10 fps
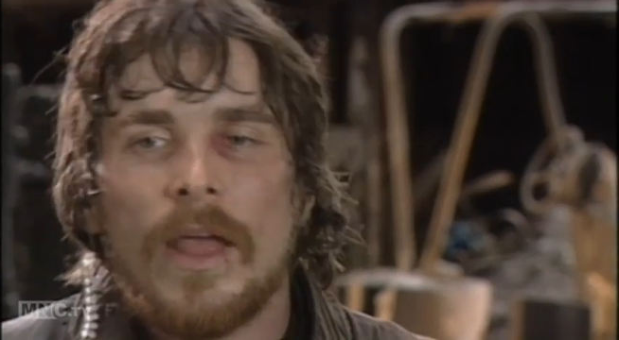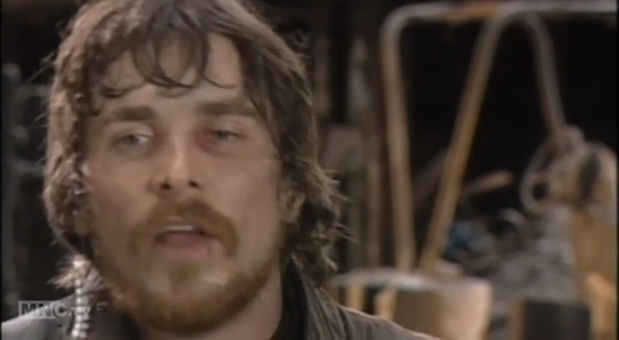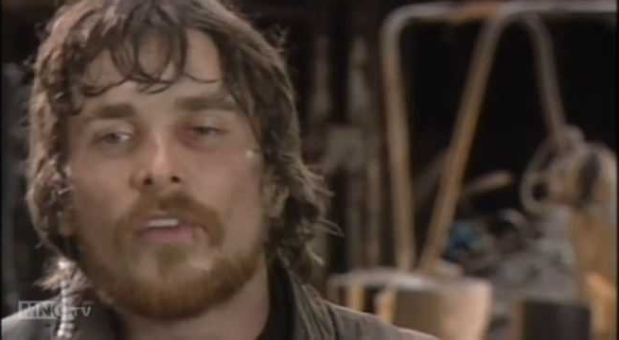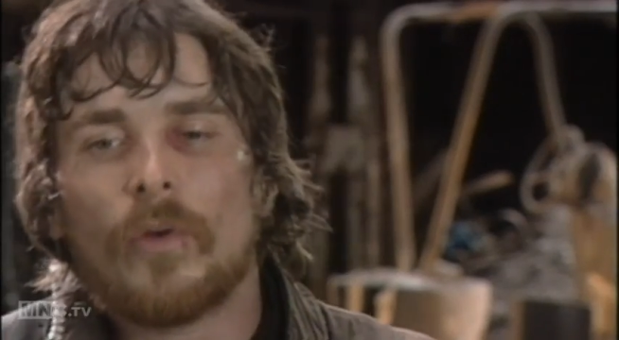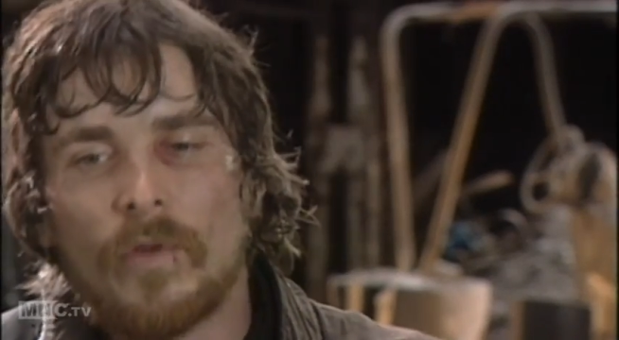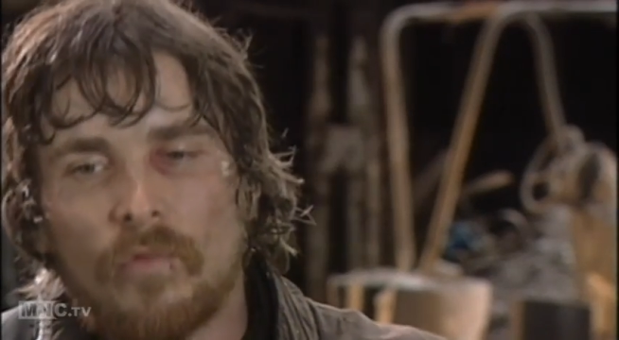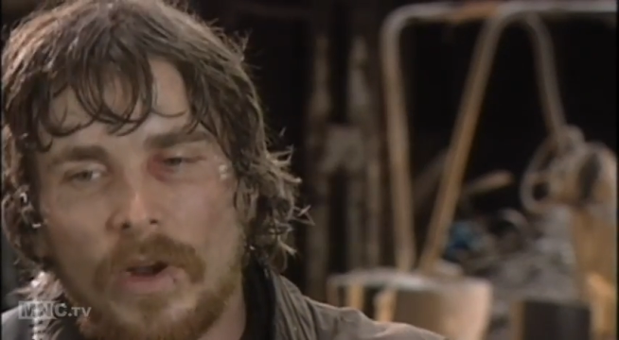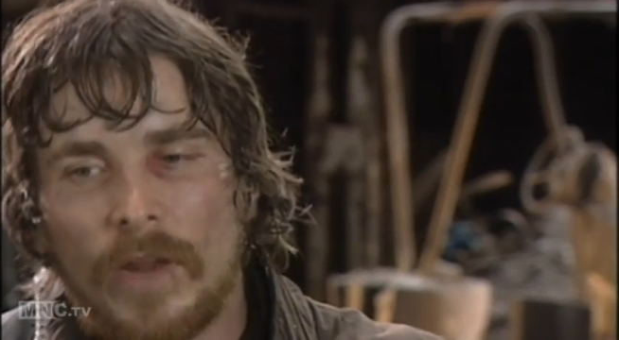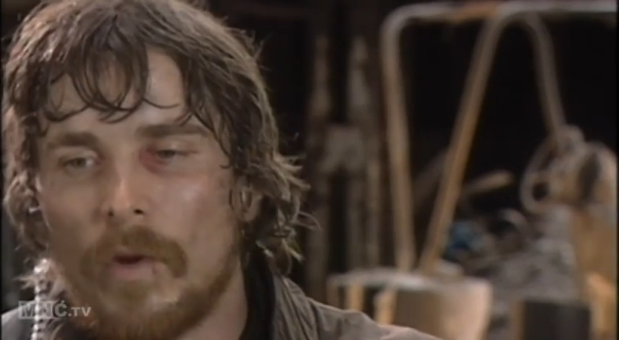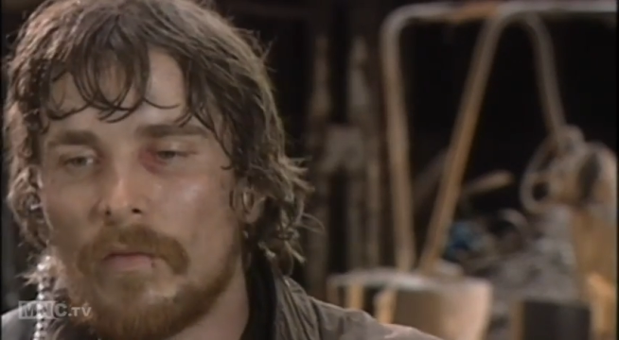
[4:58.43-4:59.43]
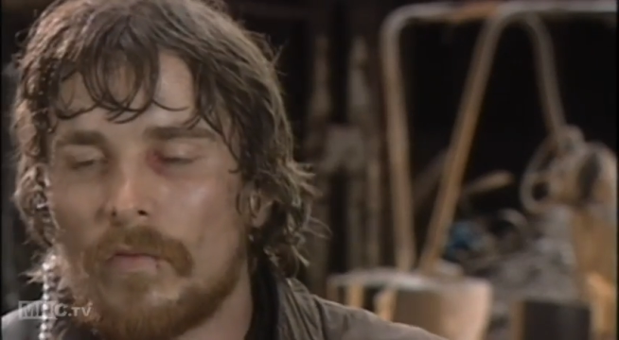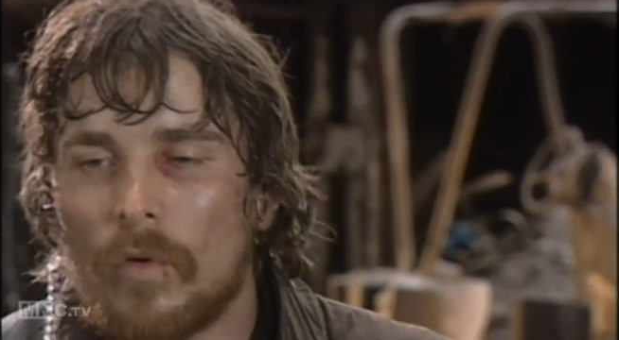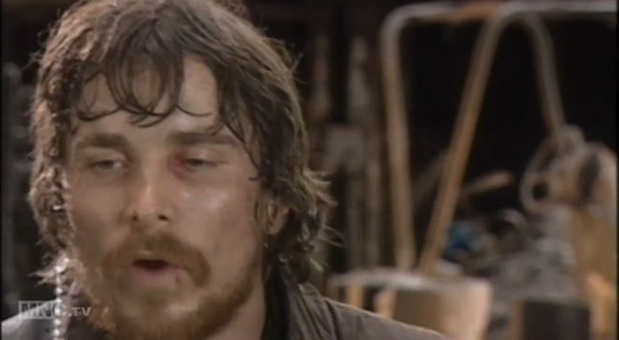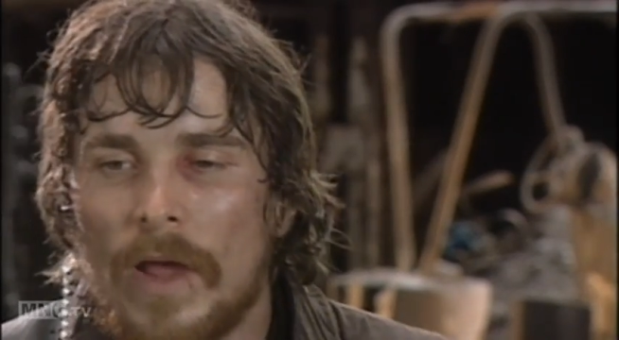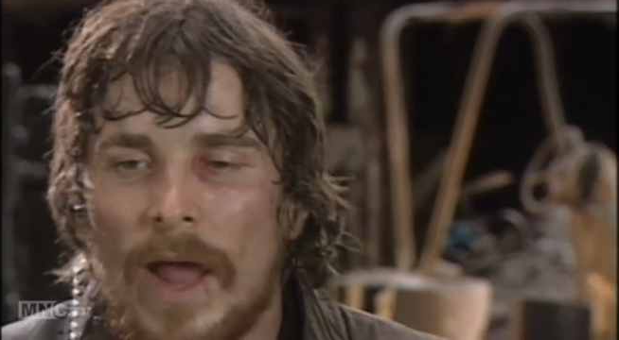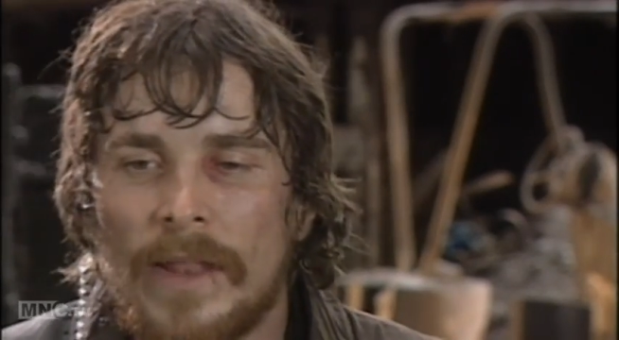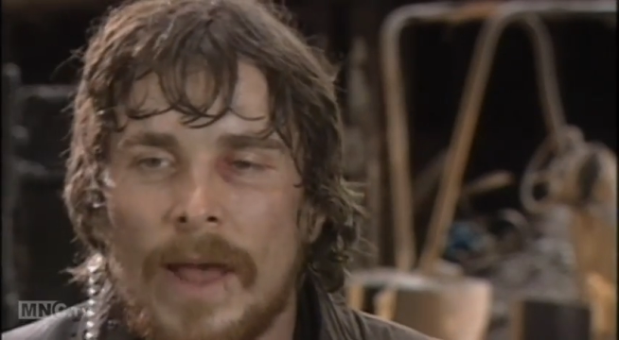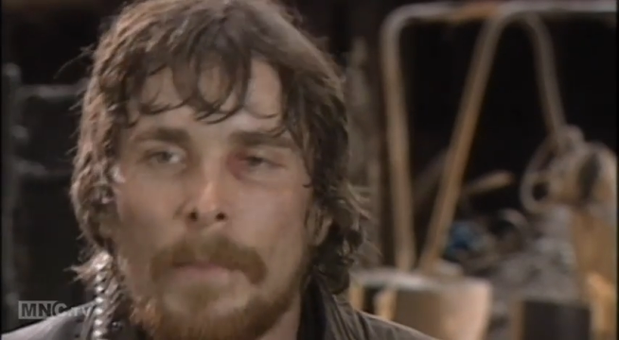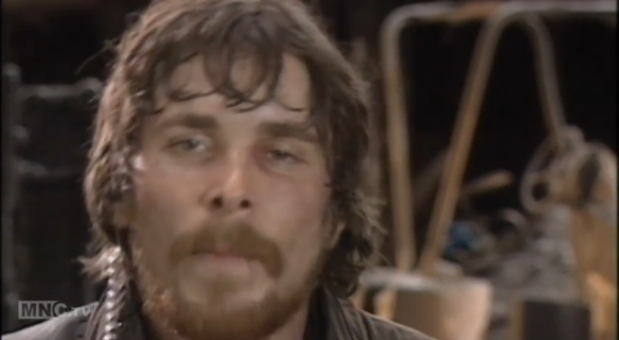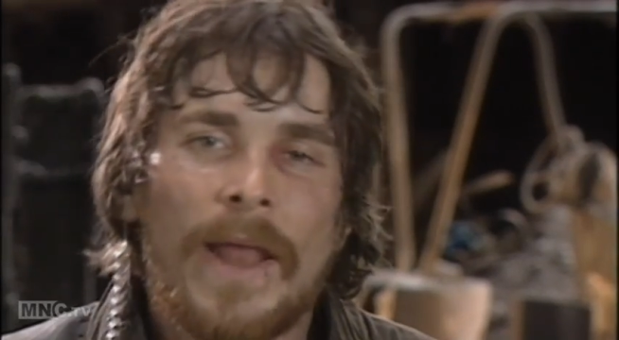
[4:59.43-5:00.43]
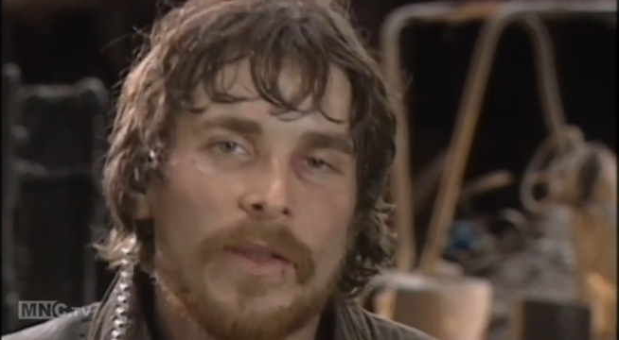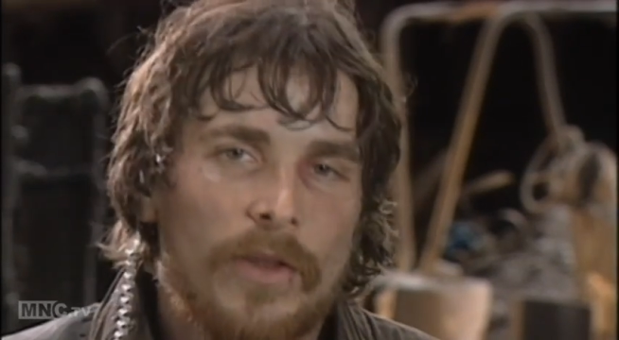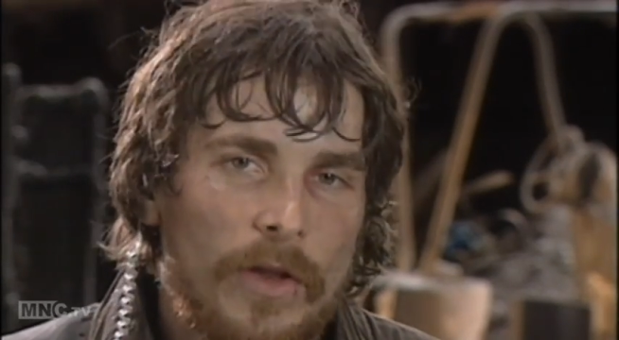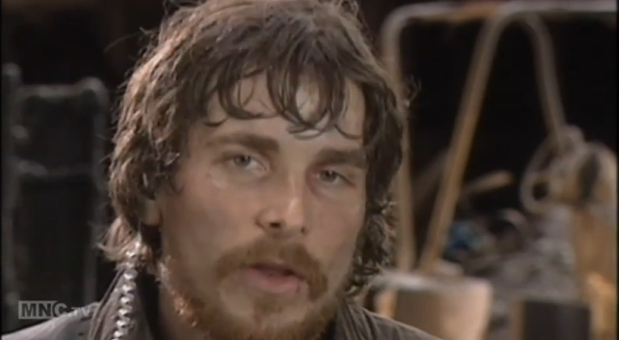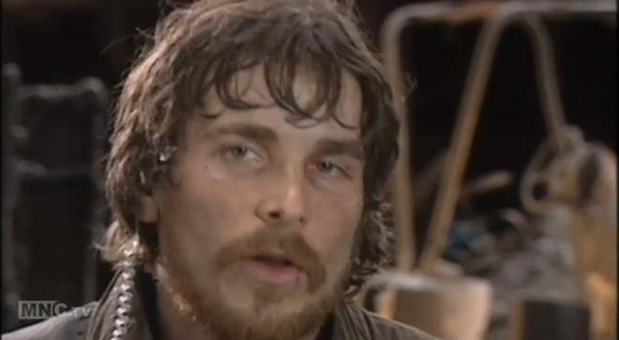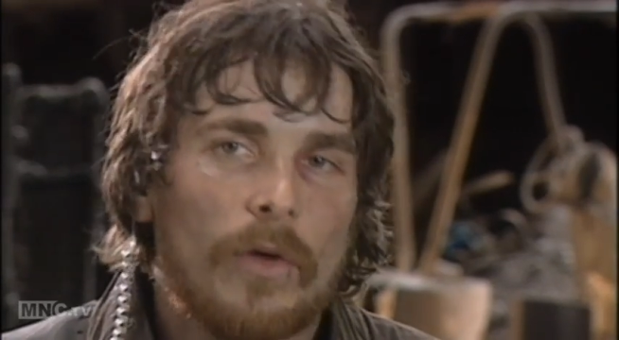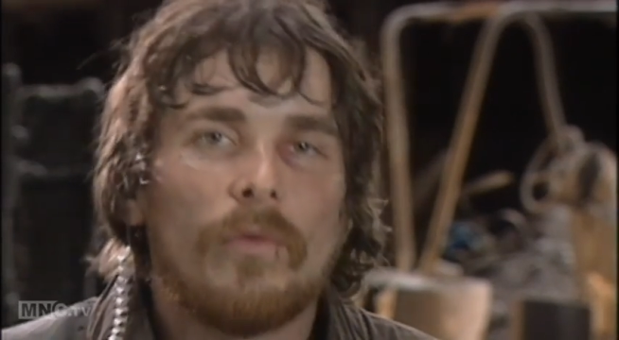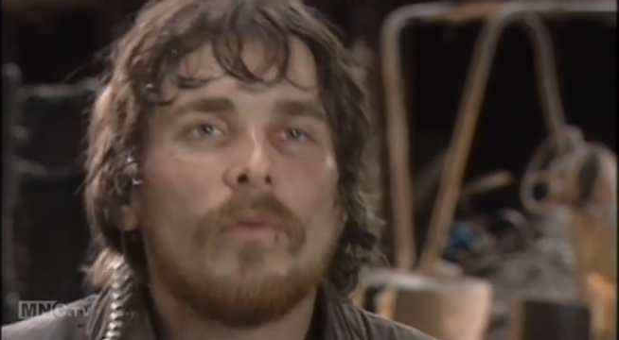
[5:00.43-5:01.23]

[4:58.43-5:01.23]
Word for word: So we really went for it, and that meant that, you know,